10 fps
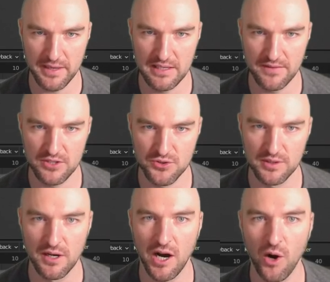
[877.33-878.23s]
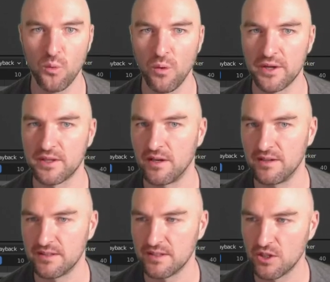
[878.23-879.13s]
individual,
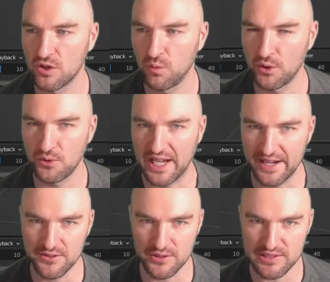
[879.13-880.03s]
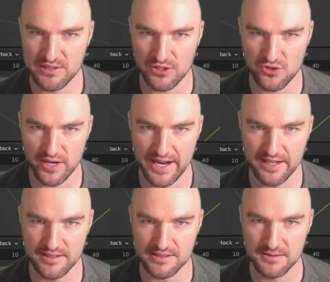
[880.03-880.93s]
quadrilaterals, not
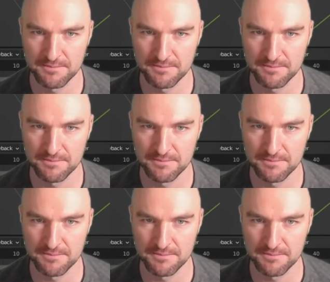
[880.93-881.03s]
triangles.